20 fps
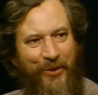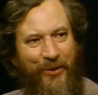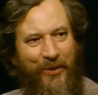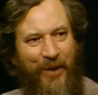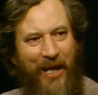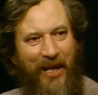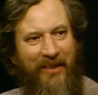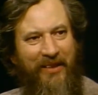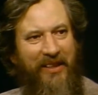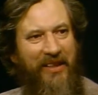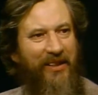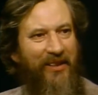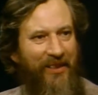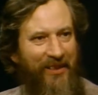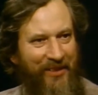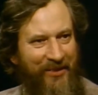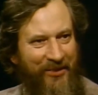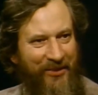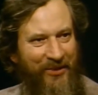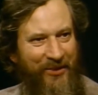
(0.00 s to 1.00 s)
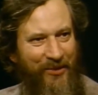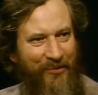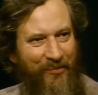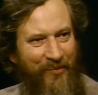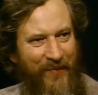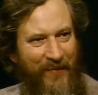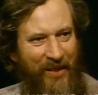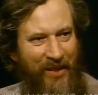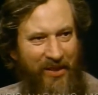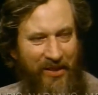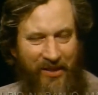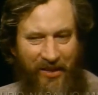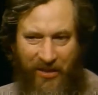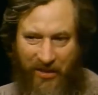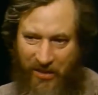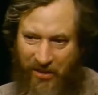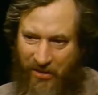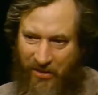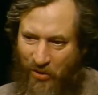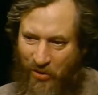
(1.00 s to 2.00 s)
ideals.
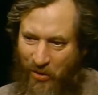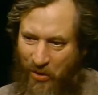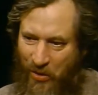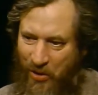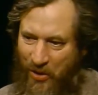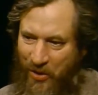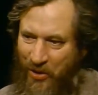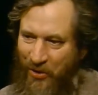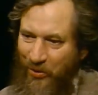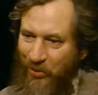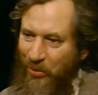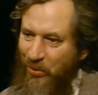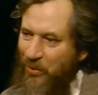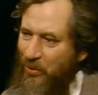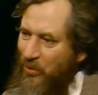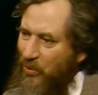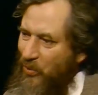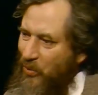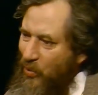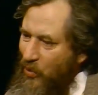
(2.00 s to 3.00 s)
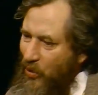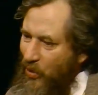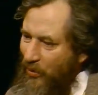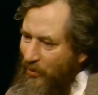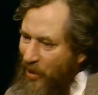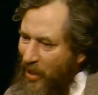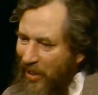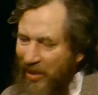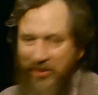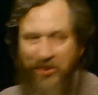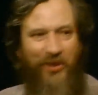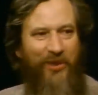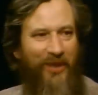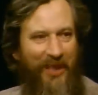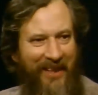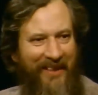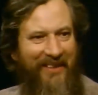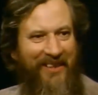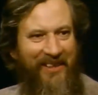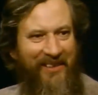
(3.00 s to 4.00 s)
Or to cultural
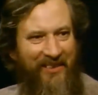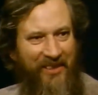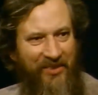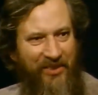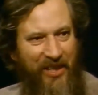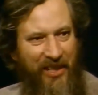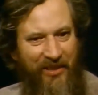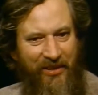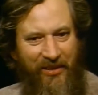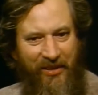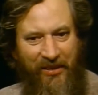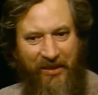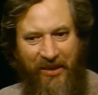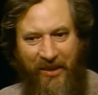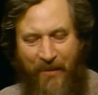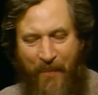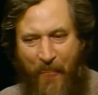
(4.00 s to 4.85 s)
ideals in general.